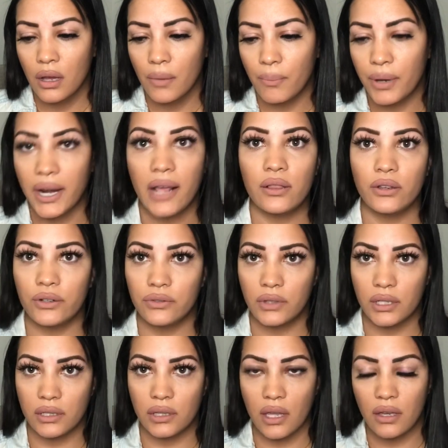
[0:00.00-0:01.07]
but I learned
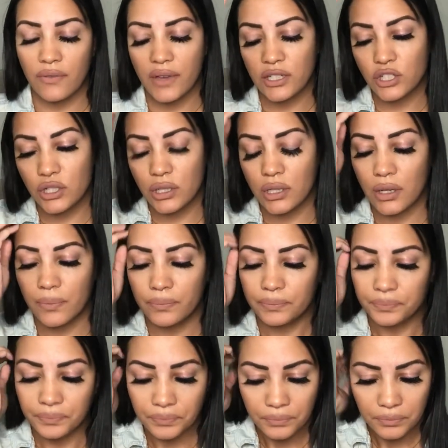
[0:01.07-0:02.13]
this eventually
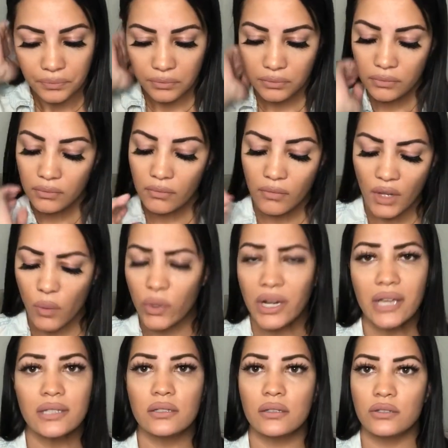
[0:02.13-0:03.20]
when
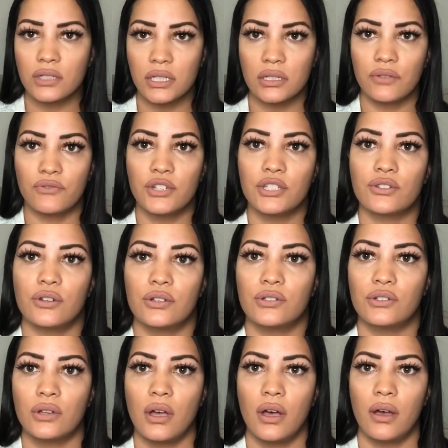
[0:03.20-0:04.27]
I did some
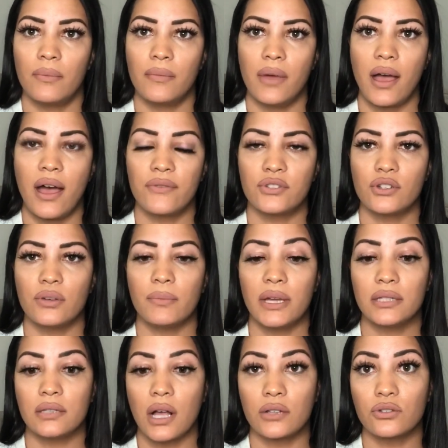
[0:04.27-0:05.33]
research after my
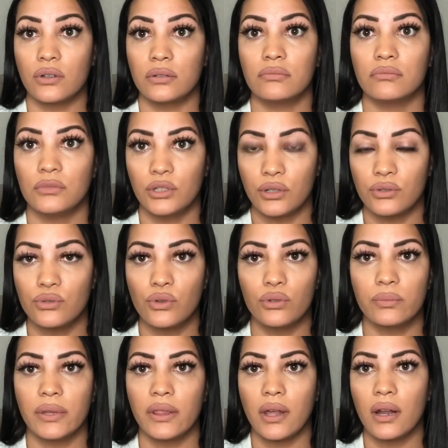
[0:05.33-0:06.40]
doctor, you know,
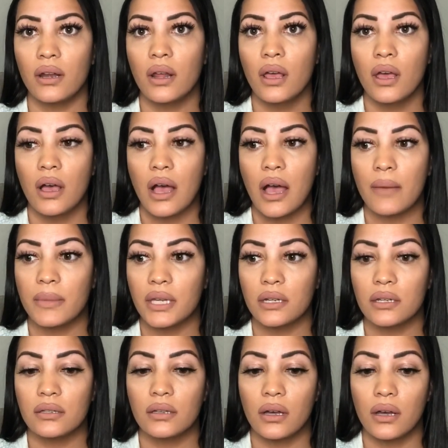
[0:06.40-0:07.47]
told me that I may
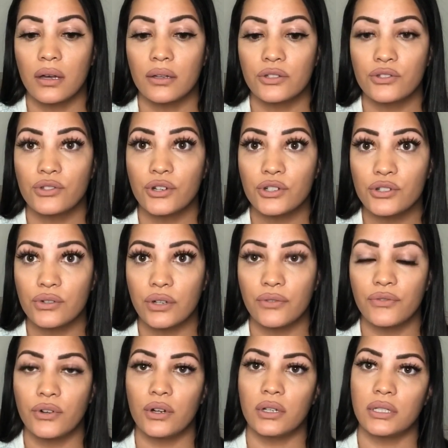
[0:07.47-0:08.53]
need surgery
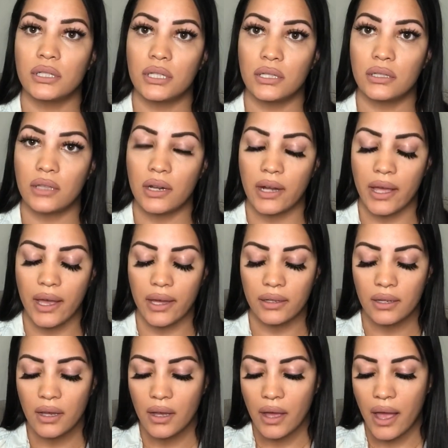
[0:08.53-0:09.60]
for a cyst that I had
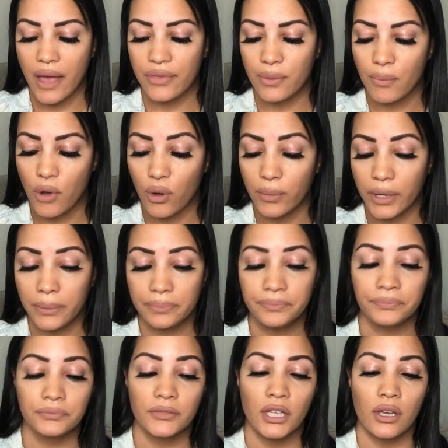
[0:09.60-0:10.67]
at the moment.
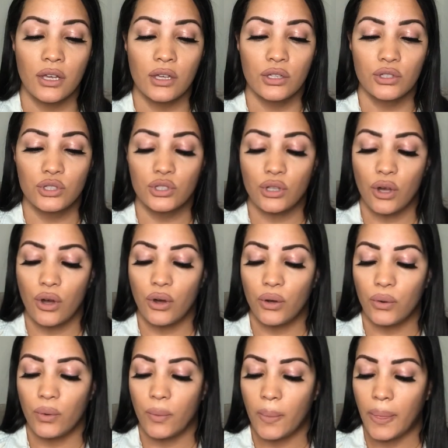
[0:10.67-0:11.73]

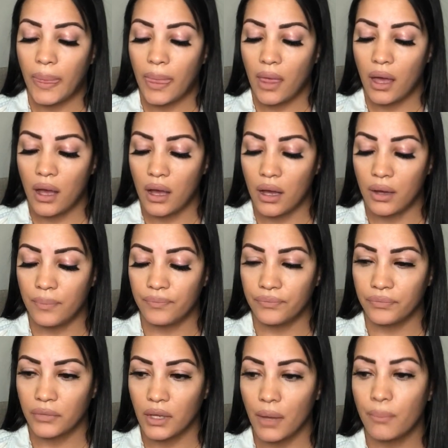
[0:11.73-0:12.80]
So
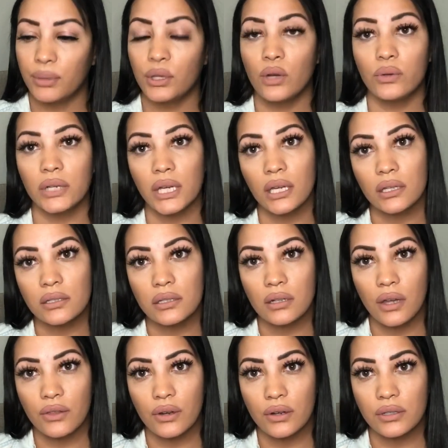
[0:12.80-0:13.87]
bloating is
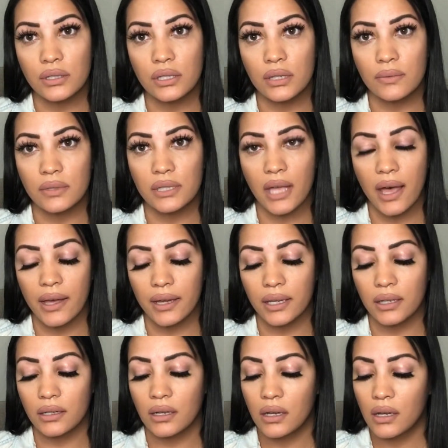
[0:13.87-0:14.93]
another
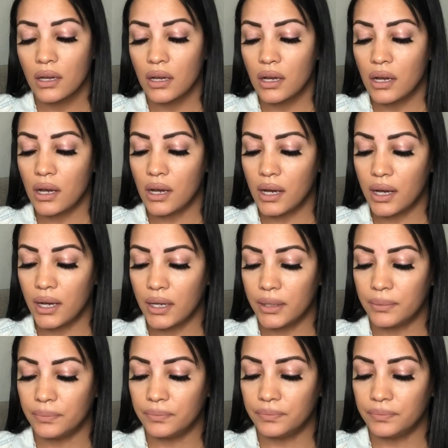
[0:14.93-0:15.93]
sign. I